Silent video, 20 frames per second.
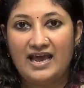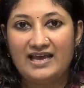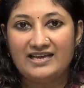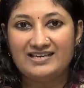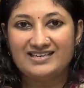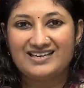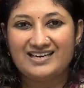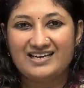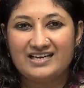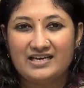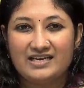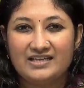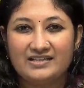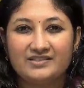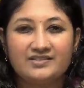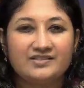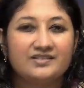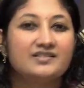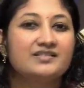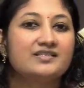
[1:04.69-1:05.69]
and
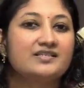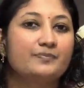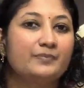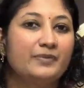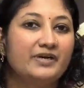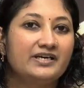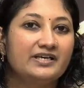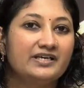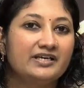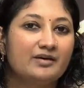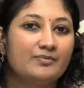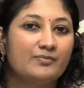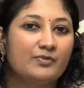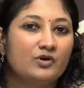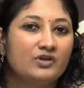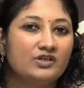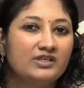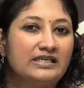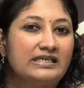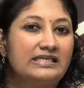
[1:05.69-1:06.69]
this is depending
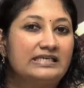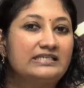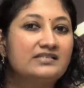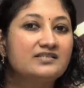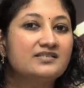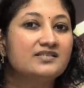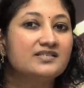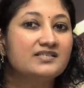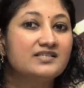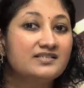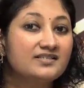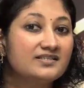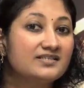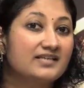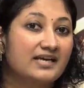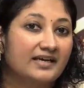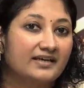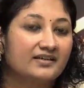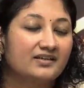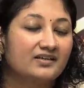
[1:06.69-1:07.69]
upon the incidence
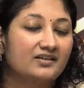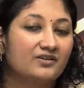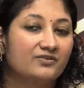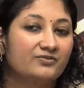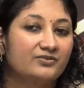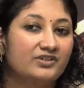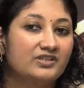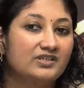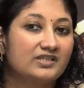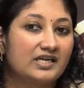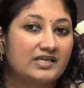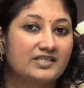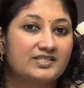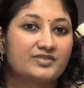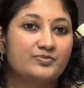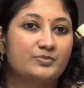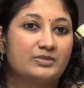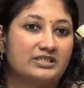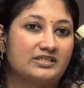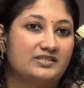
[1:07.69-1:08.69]
angle of the
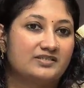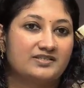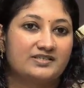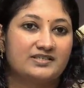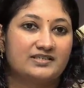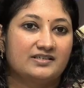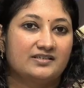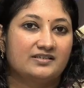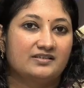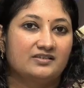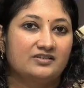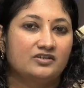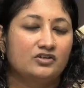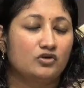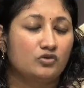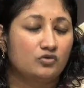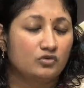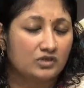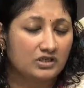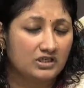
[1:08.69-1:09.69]
transmitted signal, the
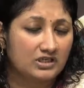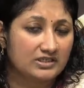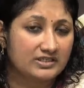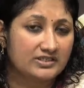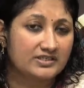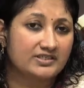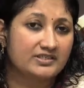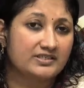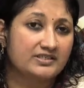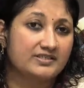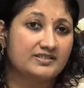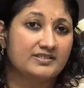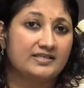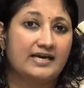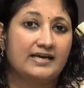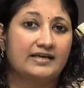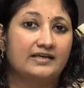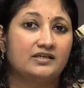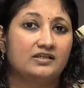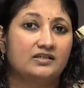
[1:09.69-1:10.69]
local incidence
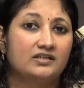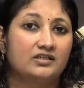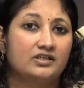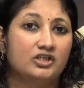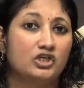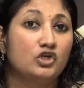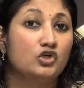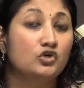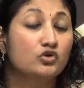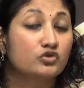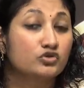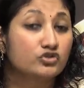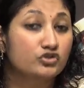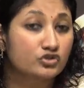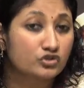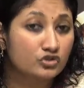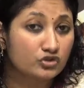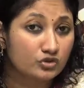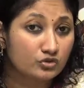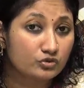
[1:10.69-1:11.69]
angle, the
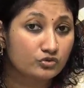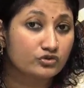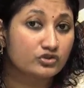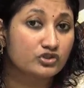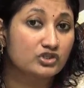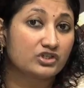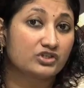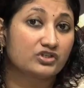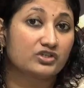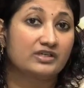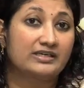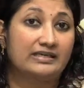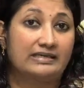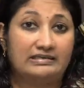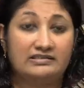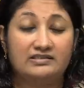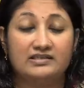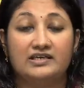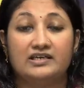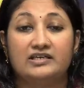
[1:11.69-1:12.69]
looks used in
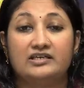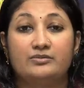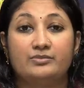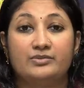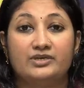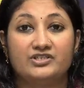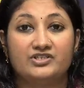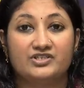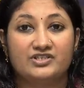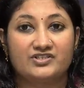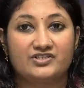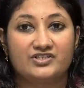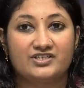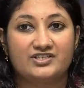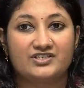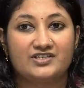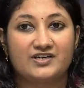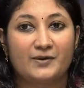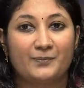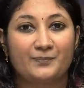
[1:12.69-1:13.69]
creating an image
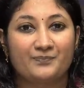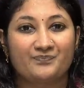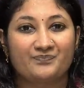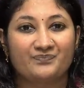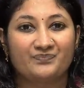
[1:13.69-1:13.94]
etc.